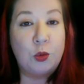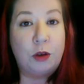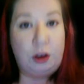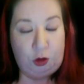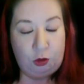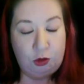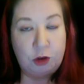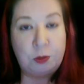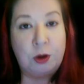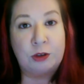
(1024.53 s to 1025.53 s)
You
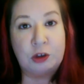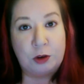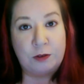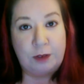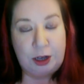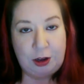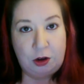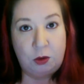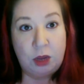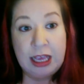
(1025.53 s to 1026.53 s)
should post more
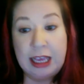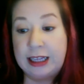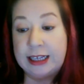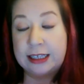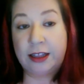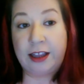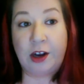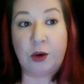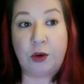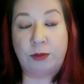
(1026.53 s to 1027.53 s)
video, at least in the
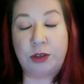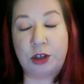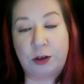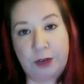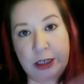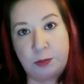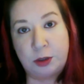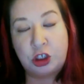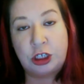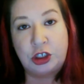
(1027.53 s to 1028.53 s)
interim, till Facebook
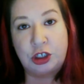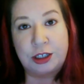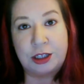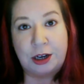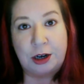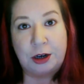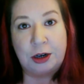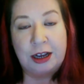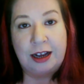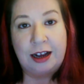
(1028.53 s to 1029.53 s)
changes
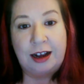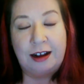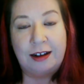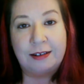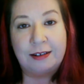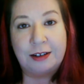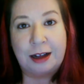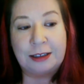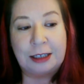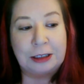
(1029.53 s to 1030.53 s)
their
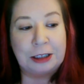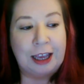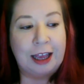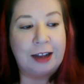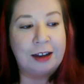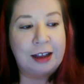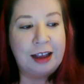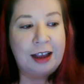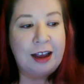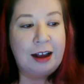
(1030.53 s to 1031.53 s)
content again.
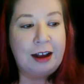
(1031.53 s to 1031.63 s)
So